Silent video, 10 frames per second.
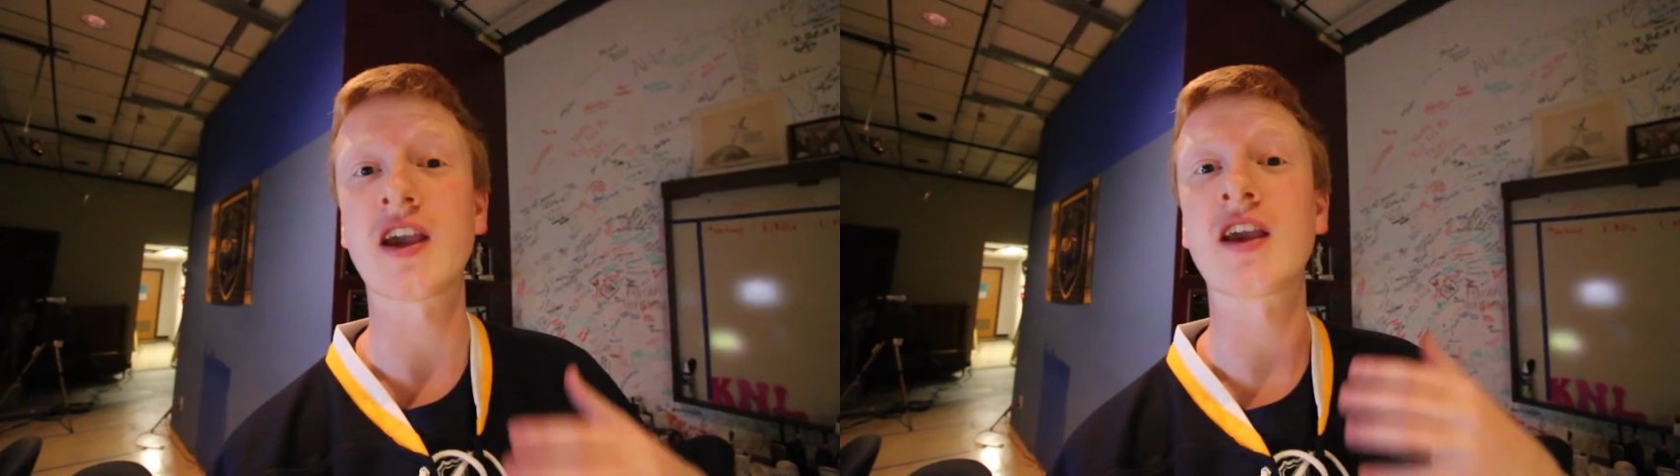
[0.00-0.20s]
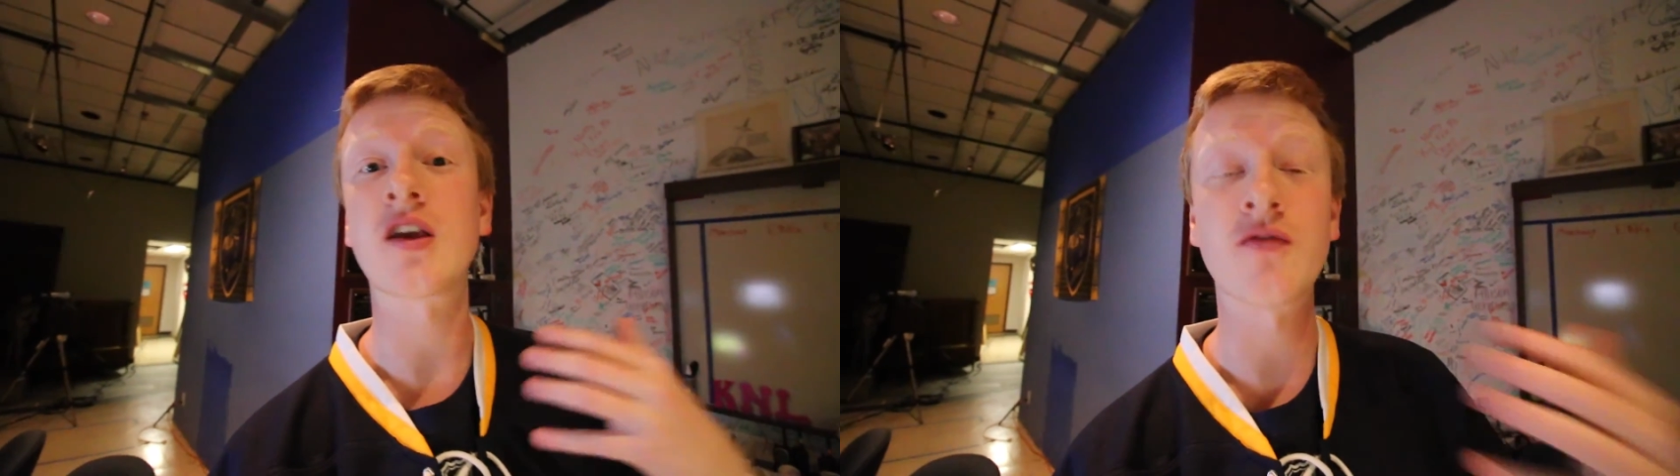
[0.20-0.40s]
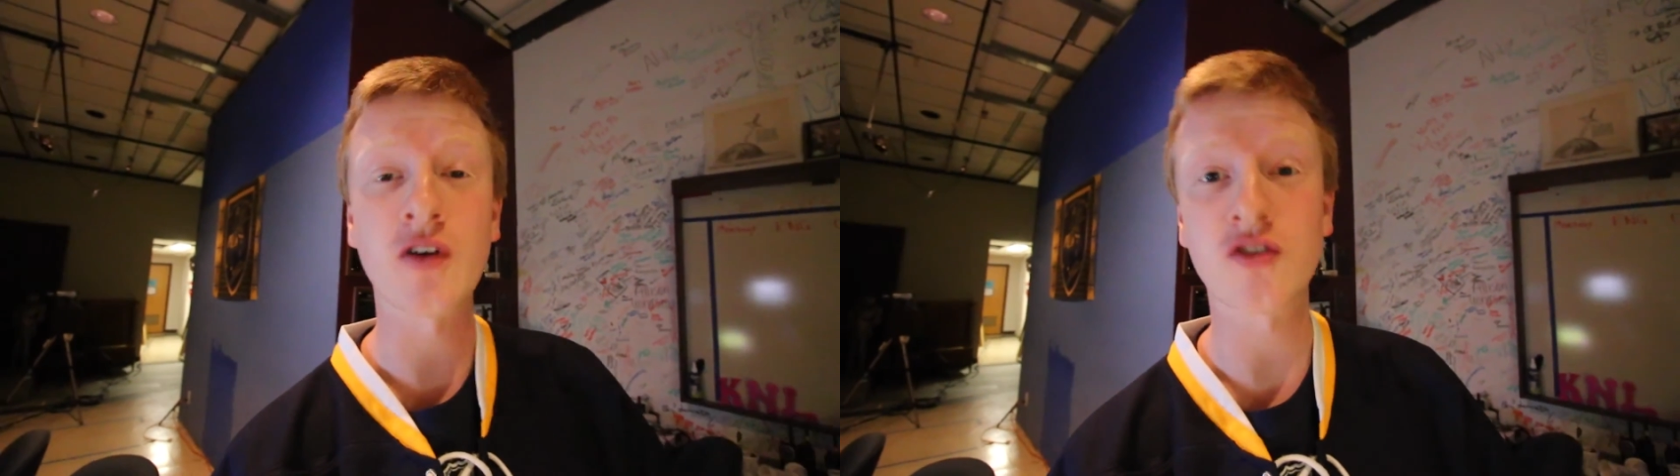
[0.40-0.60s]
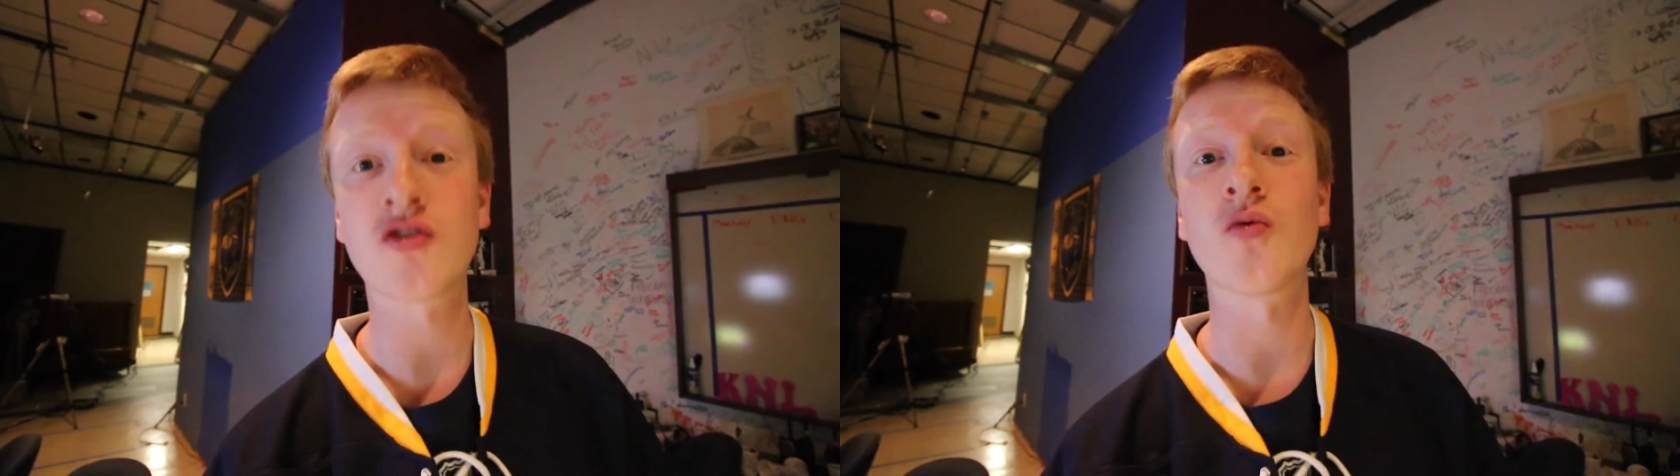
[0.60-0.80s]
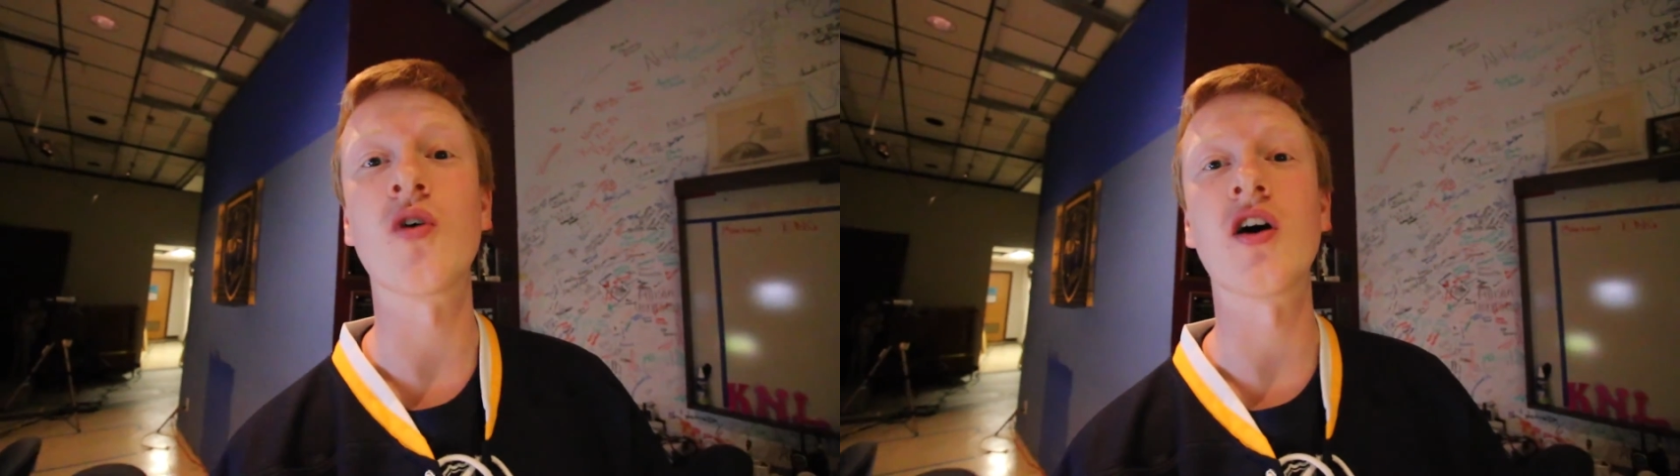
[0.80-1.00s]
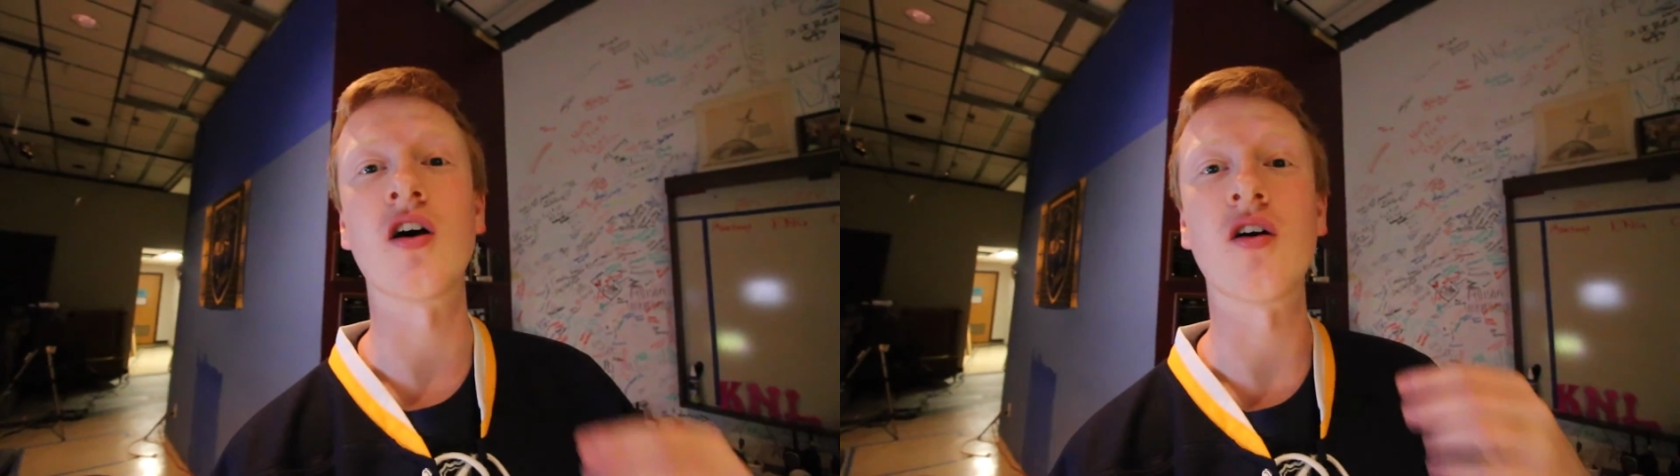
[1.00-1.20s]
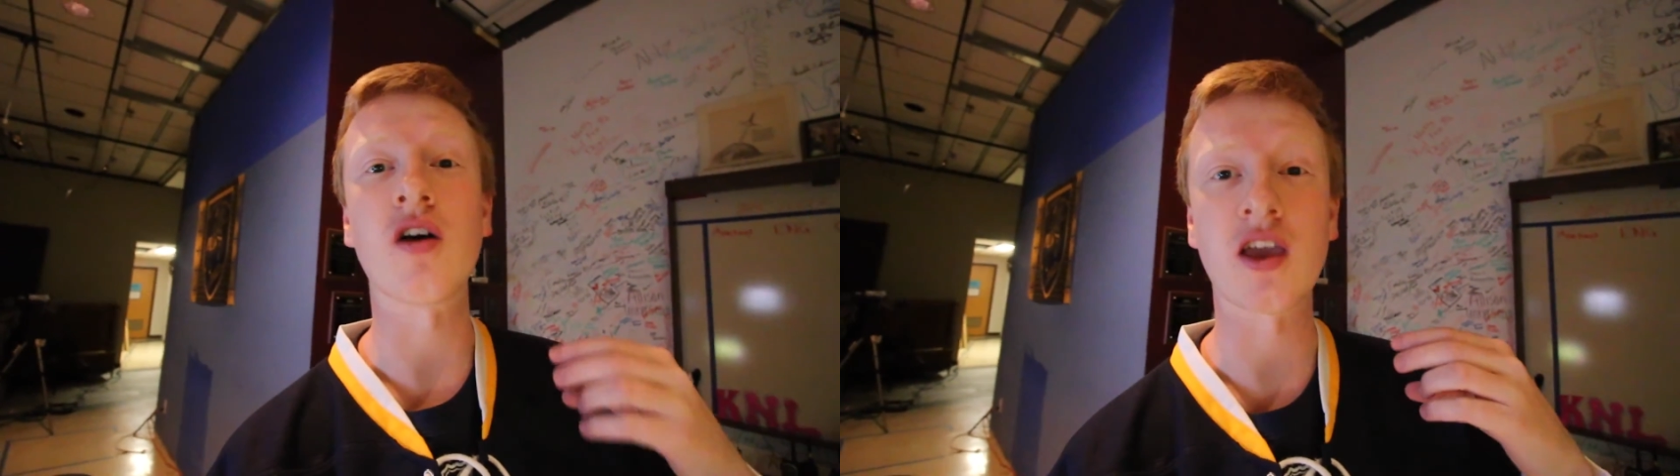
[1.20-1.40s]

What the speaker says: and could function well,